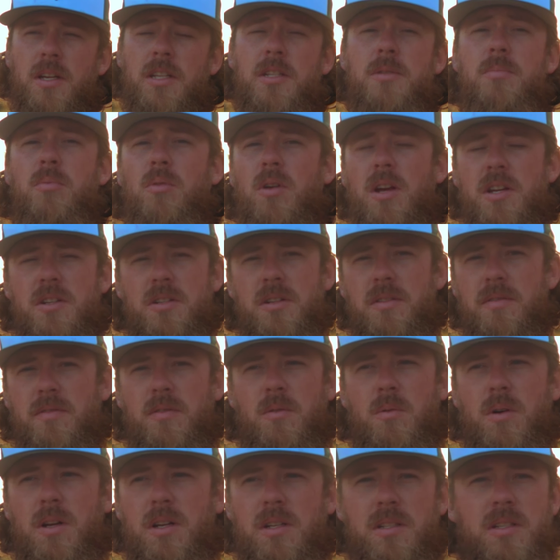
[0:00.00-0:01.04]
inspiration
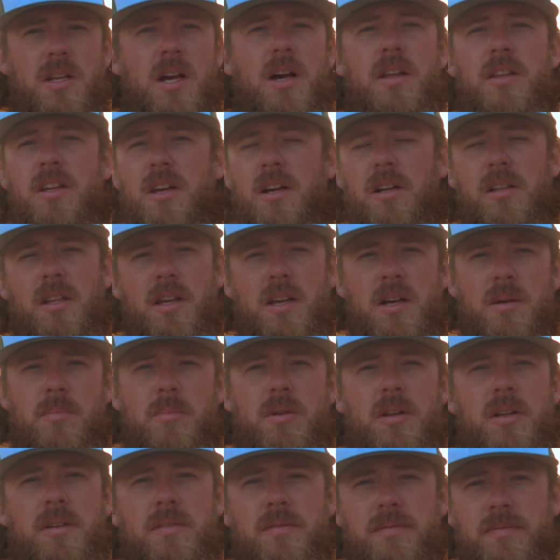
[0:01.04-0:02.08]
for what is now the Ugly
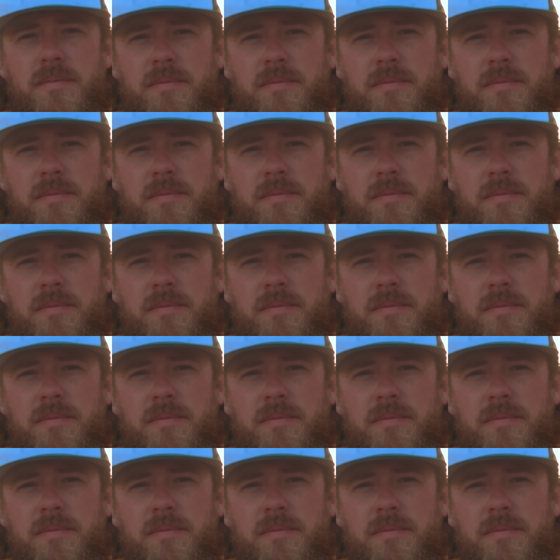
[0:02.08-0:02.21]
Company.